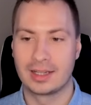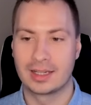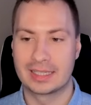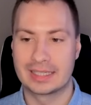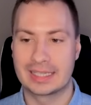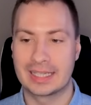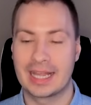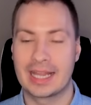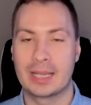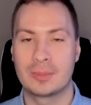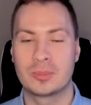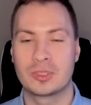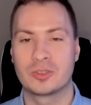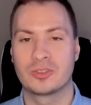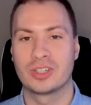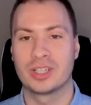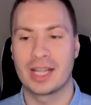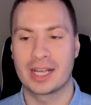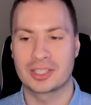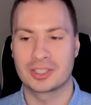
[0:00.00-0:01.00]
claims of
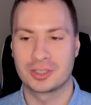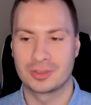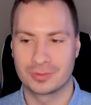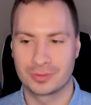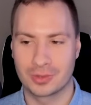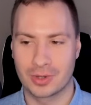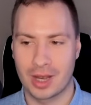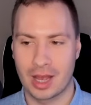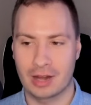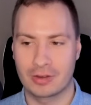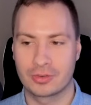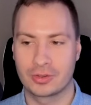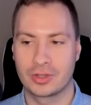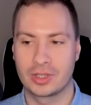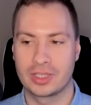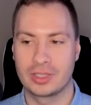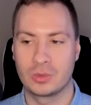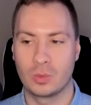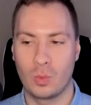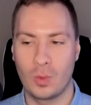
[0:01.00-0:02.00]
election fraud for
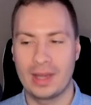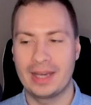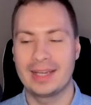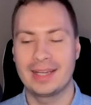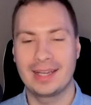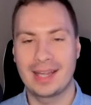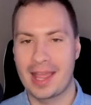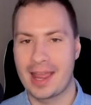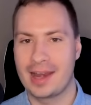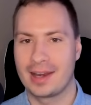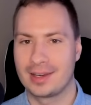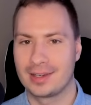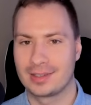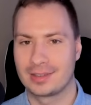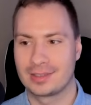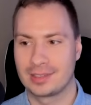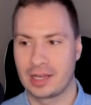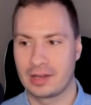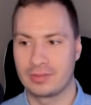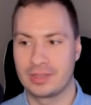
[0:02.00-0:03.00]
the winning
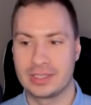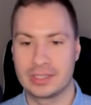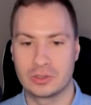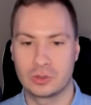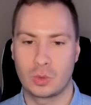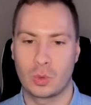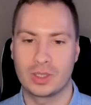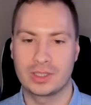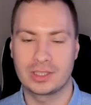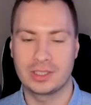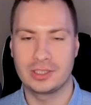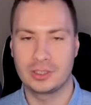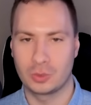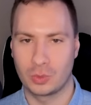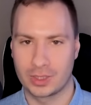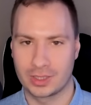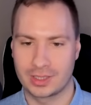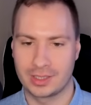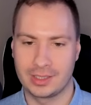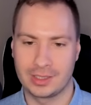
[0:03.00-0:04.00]
candidate of the
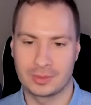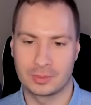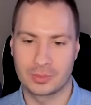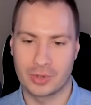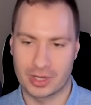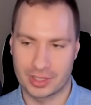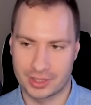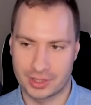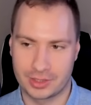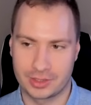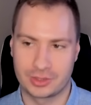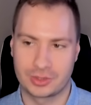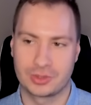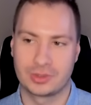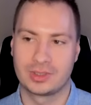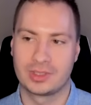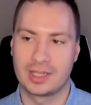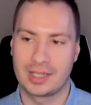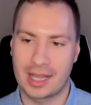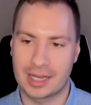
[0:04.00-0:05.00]
2020 presidential
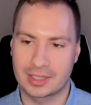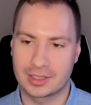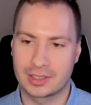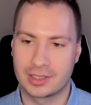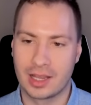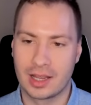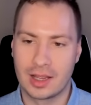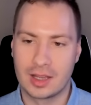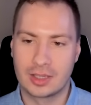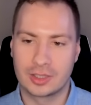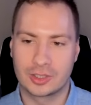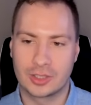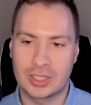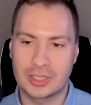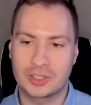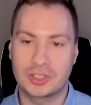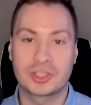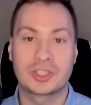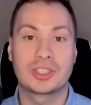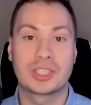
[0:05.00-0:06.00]
election. So
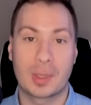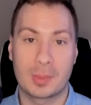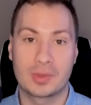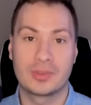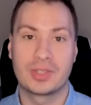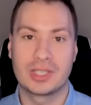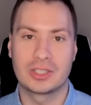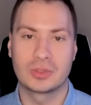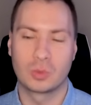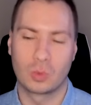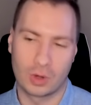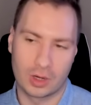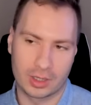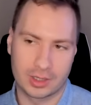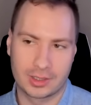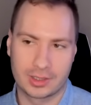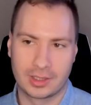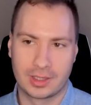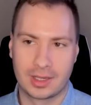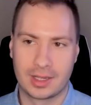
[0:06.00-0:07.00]
that's just some of his
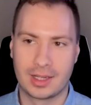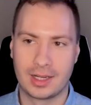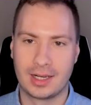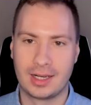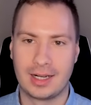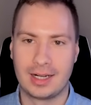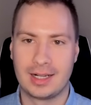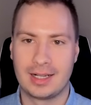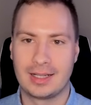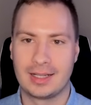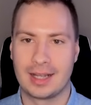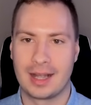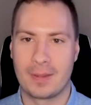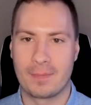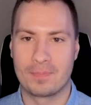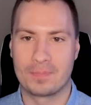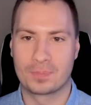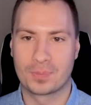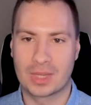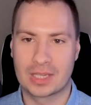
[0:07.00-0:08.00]
work.
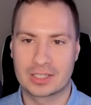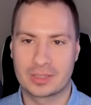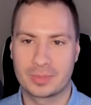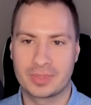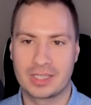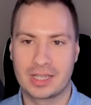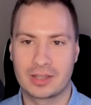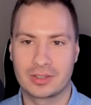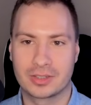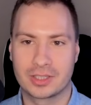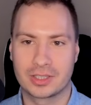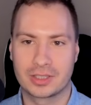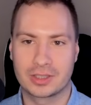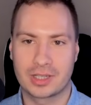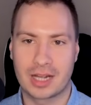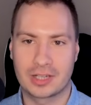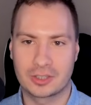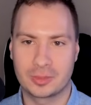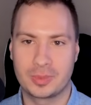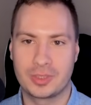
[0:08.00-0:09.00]
Some of the other
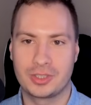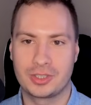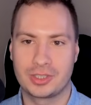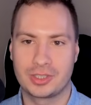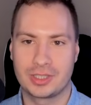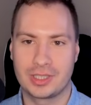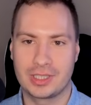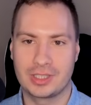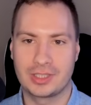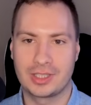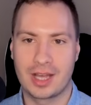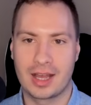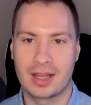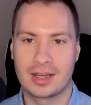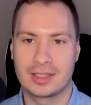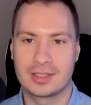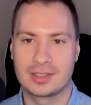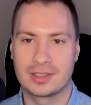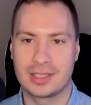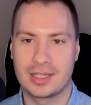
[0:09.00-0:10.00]
contributions he's done
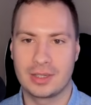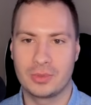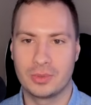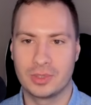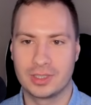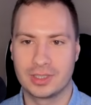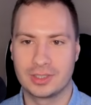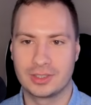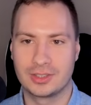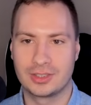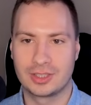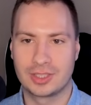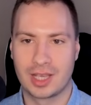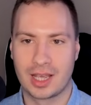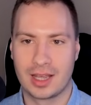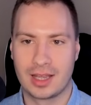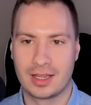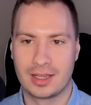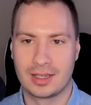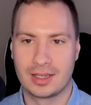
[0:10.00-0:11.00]
is he was
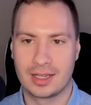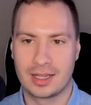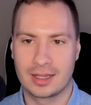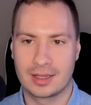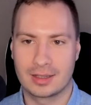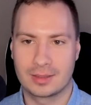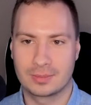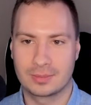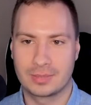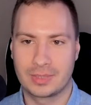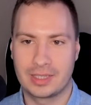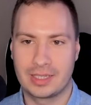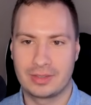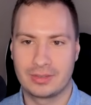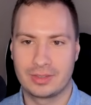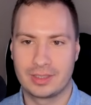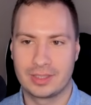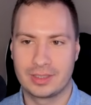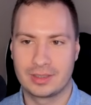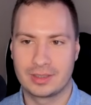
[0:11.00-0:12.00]

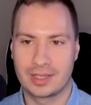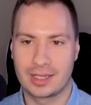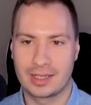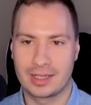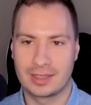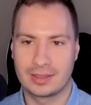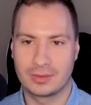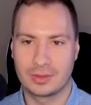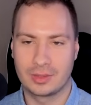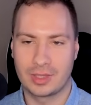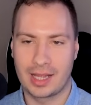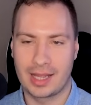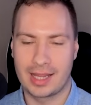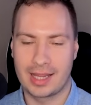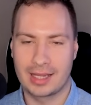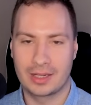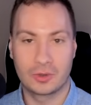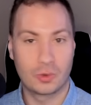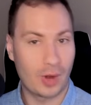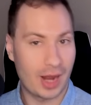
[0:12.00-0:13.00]
given
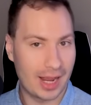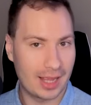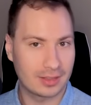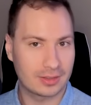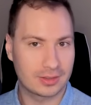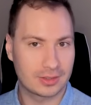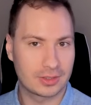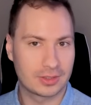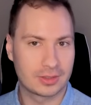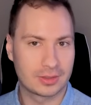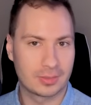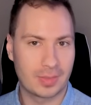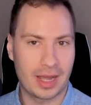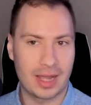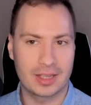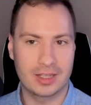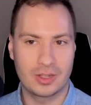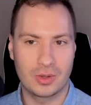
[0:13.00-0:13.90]
a grant by